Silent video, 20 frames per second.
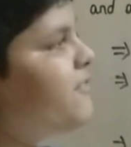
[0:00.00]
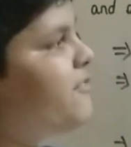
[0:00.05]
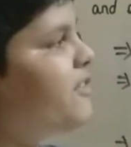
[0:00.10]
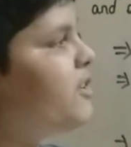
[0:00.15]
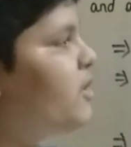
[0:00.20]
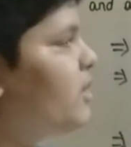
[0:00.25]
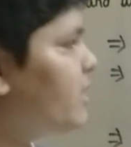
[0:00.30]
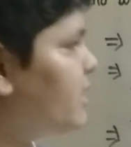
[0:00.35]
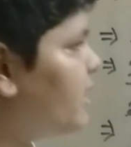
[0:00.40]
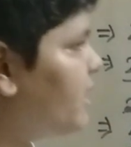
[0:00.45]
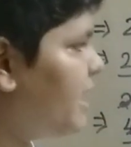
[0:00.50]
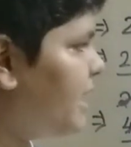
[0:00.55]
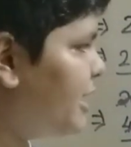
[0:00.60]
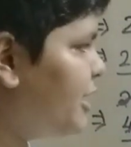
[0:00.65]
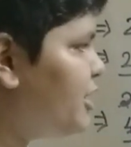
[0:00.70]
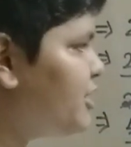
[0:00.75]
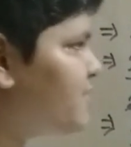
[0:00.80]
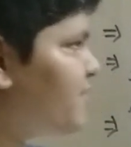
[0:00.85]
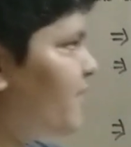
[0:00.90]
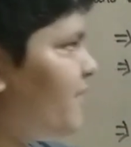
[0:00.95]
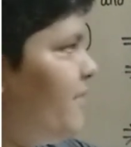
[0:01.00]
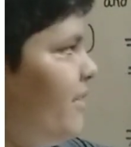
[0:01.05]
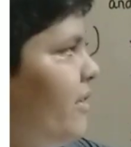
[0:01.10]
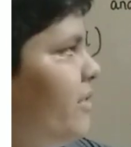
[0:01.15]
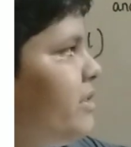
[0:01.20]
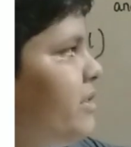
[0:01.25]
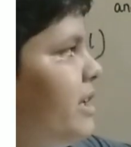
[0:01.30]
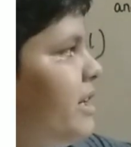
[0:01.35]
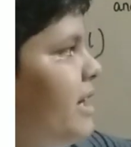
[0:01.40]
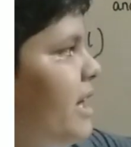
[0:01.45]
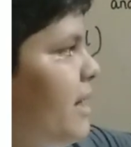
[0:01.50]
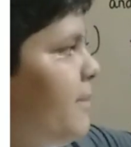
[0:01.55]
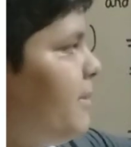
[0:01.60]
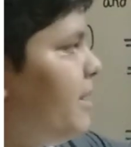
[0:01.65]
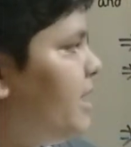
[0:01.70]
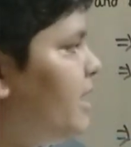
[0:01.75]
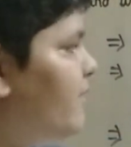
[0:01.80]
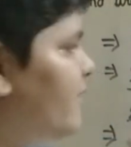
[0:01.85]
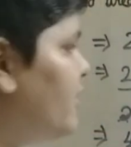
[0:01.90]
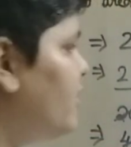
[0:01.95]
we know the radius, we found the
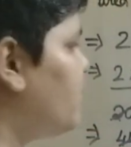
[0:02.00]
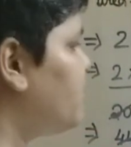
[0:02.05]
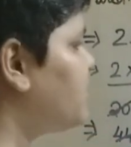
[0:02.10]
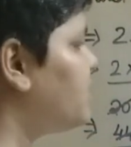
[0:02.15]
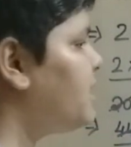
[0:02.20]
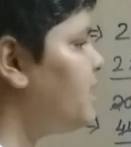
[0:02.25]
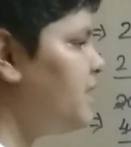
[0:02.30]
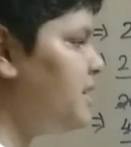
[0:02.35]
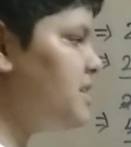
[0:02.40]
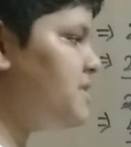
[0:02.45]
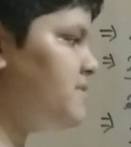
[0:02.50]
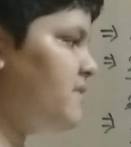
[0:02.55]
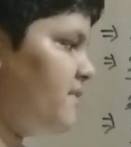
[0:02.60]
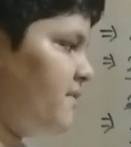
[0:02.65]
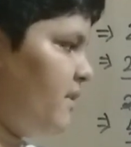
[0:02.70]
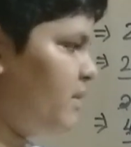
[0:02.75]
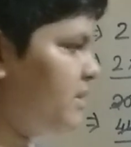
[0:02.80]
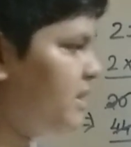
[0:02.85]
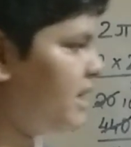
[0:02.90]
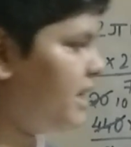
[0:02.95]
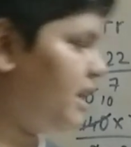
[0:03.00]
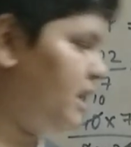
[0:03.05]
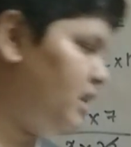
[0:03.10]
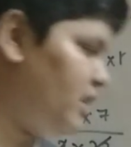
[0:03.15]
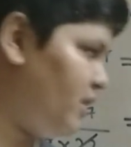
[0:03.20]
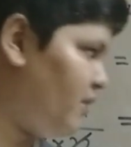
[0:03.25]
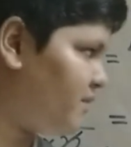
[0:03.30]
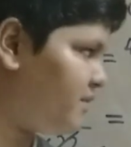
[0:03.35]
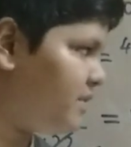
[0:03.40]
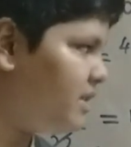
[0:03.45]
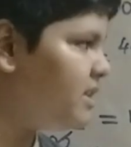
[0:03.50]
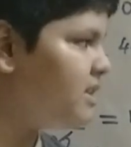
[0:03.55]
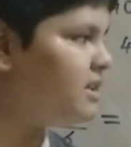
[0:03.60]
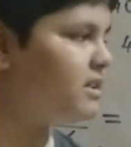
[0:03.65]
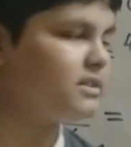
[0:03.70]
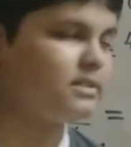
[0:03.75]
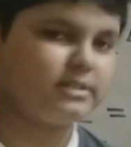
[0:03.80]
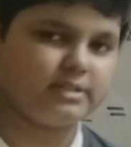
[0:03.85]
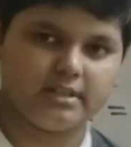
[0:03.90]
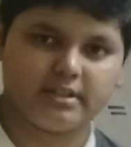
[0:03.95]
diameter. We know the radius, we found the area of the
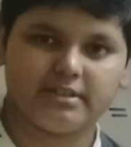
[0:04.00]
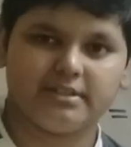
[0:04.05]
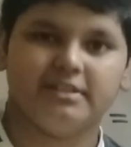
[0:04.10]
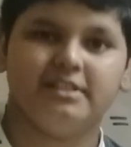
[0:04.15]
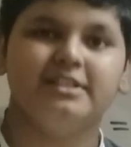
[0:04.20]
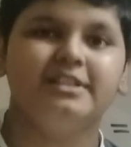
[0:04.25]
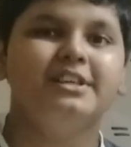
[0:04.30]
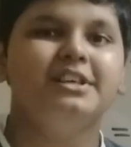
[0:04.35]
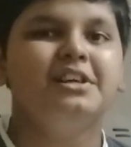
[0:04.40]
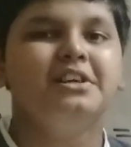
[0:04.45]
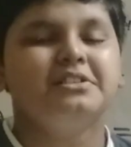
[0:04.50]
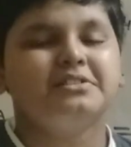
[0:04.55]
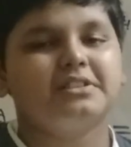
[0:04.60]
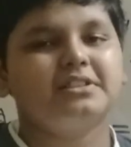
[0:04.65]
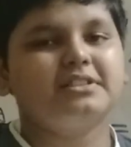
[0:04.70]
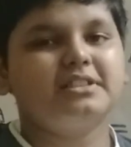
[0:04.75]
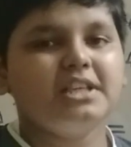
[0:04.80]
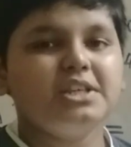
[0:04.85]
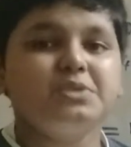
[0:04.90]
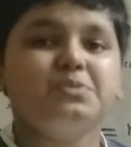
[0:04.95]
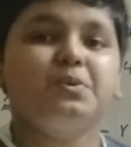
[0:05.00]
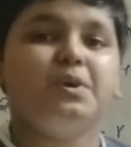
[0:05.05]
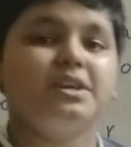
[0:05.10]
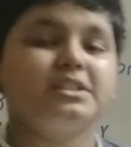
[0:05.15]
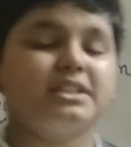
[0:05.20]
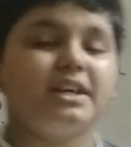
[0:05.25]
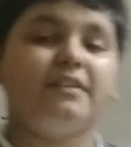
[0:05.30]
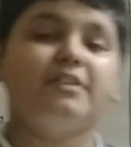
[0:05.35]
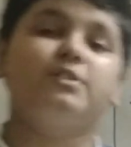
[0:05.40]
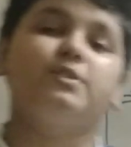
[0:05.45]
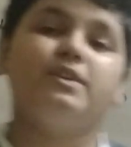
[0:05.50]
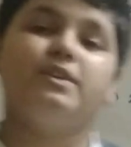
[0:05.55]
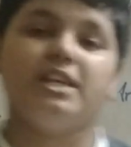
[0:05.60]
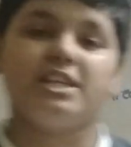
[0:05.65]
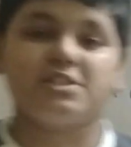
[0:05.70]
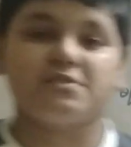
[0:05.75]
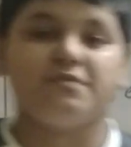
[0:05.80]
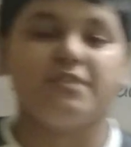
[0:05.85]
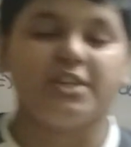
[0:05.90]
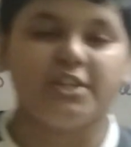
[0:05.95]
circle. So this was our today's
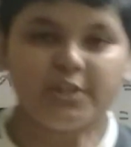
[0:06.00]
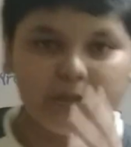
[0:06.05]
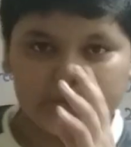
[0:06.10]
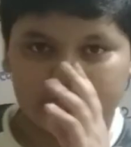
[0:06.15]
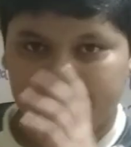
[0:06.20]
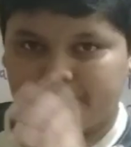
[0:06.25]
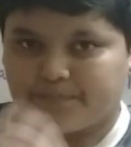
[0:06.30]
video